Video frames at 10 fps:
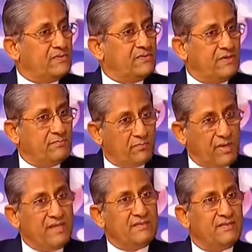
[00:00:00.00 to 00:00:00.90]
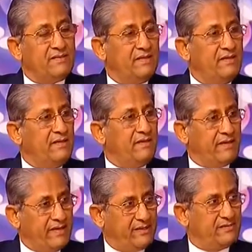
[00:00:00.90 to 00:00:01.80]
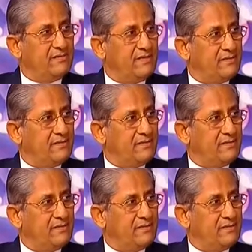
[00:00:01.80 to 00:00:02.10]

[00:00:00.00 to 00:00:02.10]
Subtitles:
This implies that India has,